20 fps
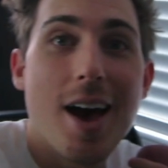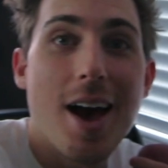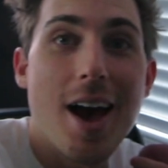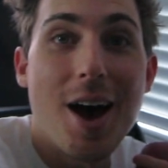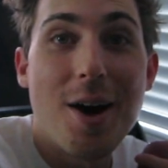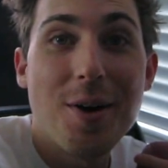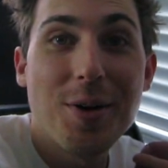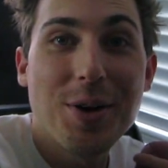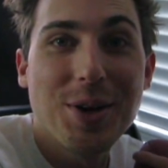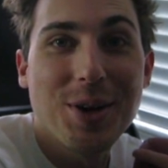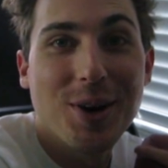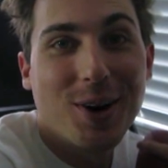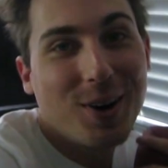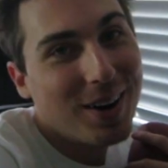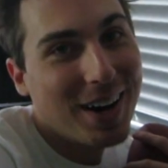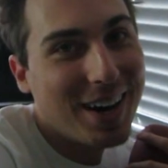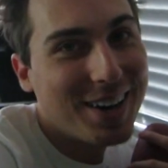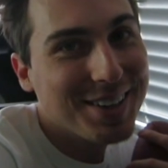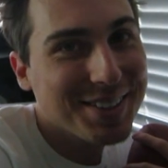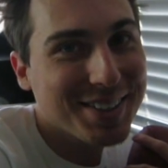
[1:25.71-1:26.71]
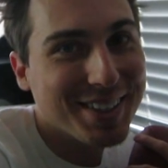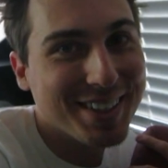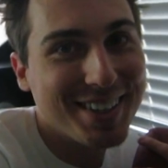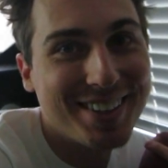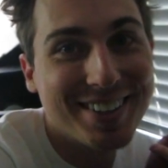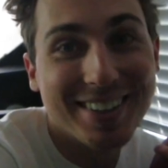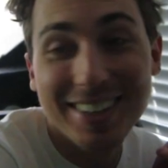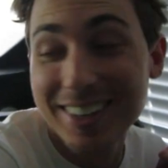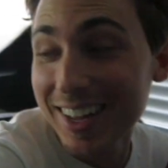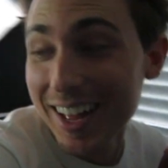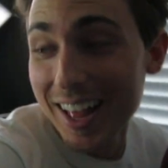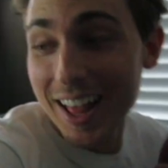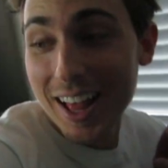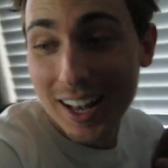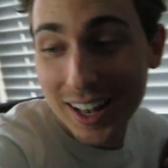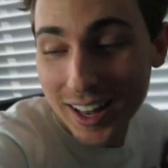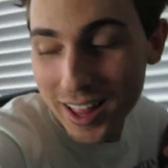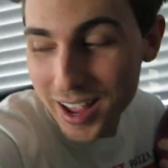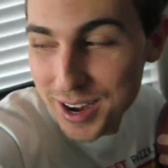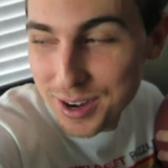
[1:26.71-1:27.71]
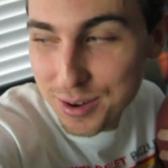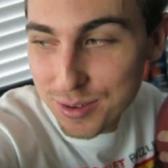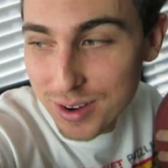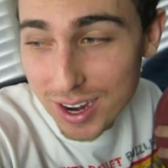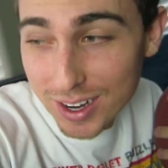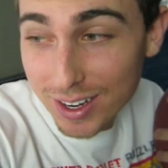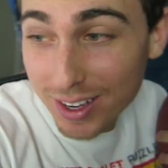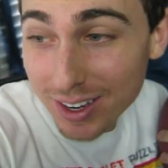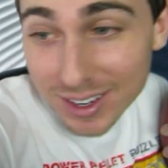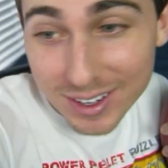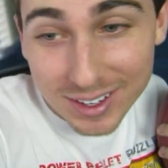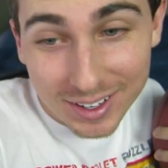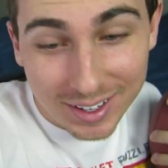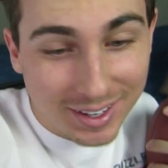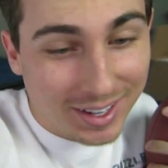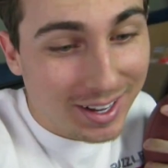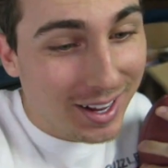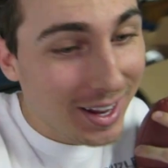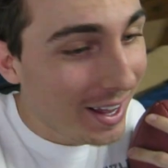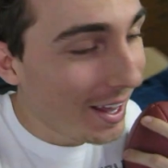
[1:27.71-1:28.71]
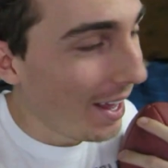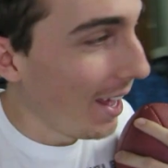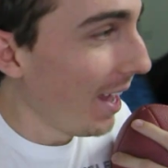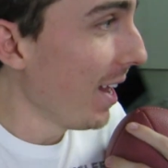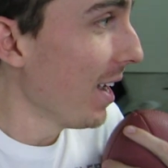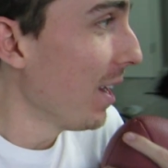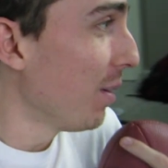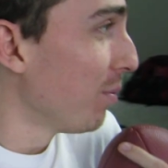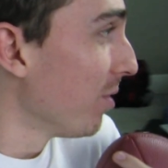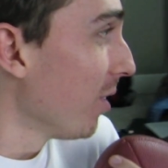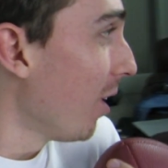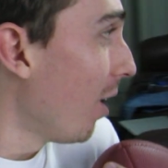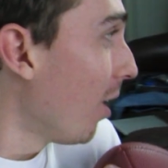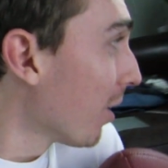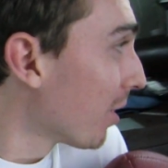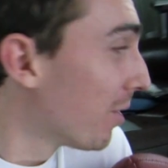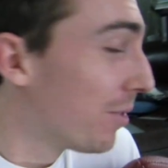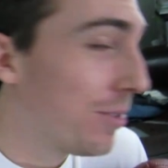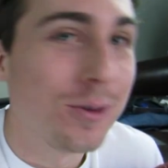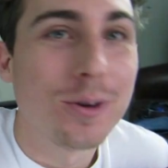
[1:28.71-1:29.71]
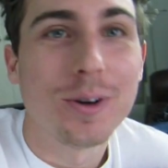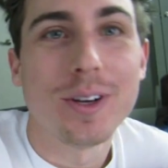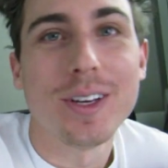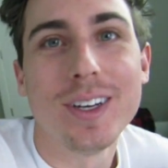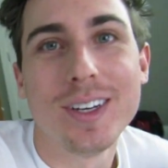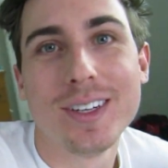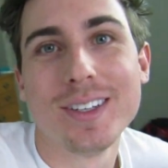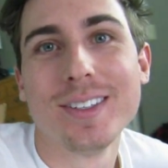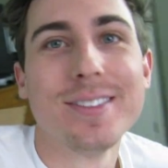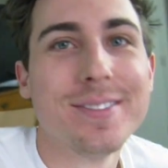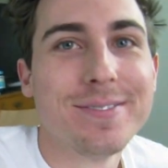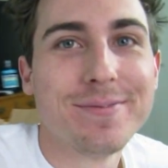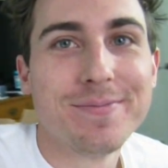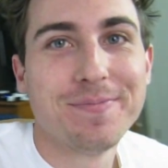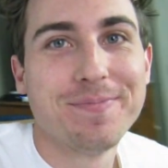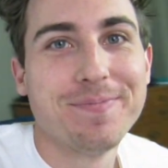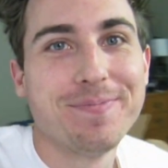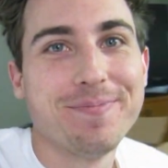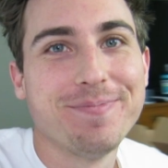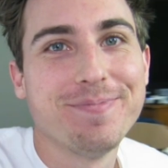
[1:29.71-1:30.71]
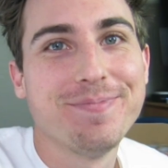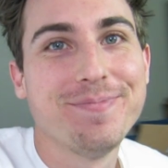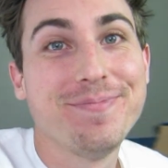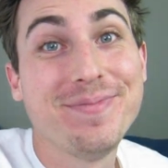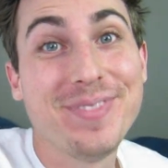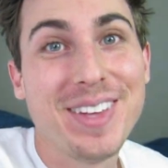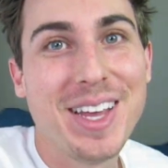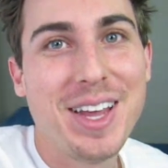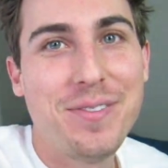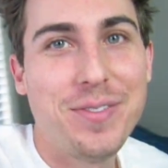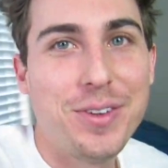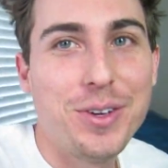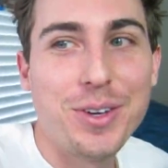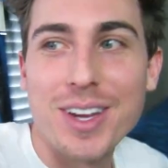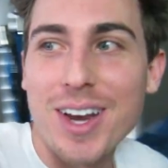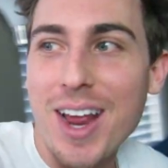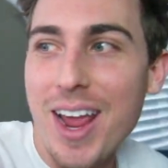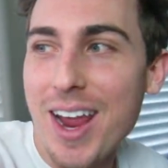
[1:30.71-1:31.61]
Howdy, y'all. How's it going? Landon right here, and I'm vlogging for you. If you can